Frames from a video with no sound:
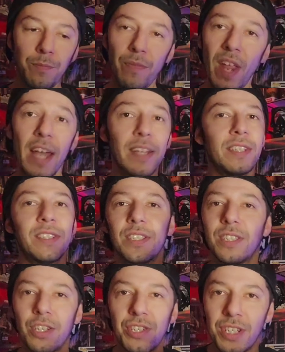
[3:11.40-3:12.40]
this is
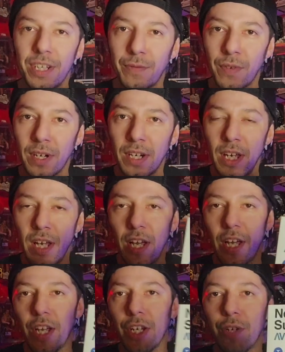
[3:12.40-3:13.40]
such a different,
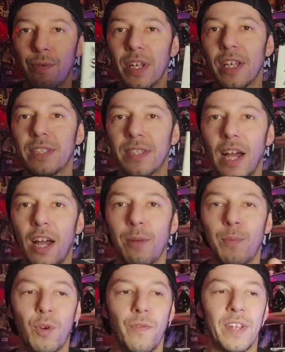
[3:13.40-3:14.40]
unique style
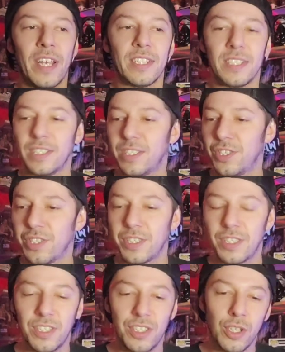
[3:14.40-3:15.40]
movie, as it's
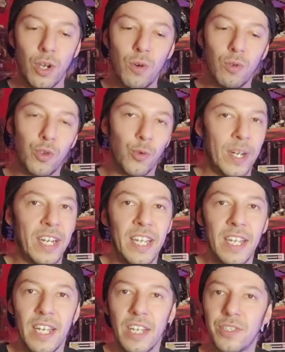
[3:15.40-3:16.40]
just so
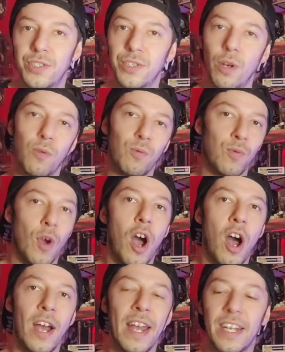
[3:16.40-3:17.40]
gritty, it's so
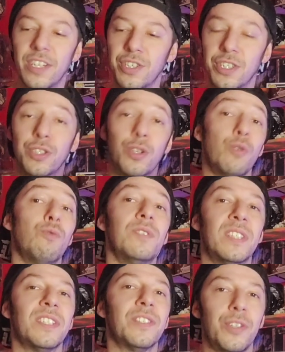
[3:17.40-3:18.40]
raw, and it just
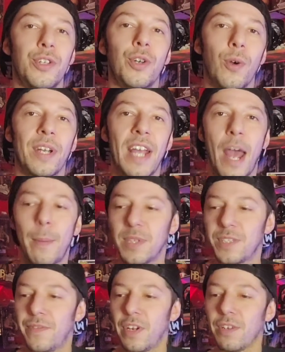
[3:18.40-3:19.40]
oozes New York
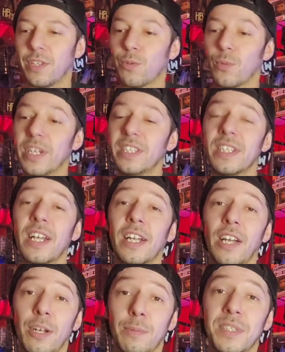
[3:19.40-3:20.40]
atmosphere. And the reason I
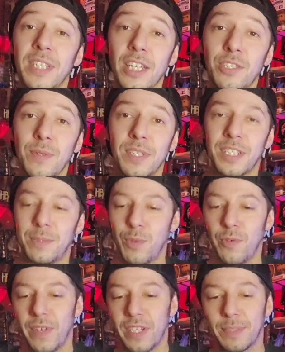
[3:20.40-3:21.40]
got obsessed with this
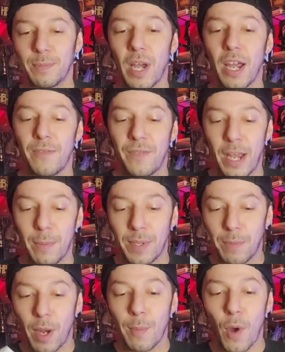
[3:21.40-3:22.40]
movie is my family,
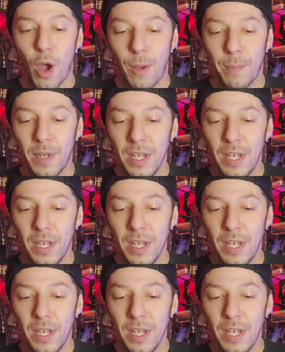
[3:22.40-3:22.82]
my mom,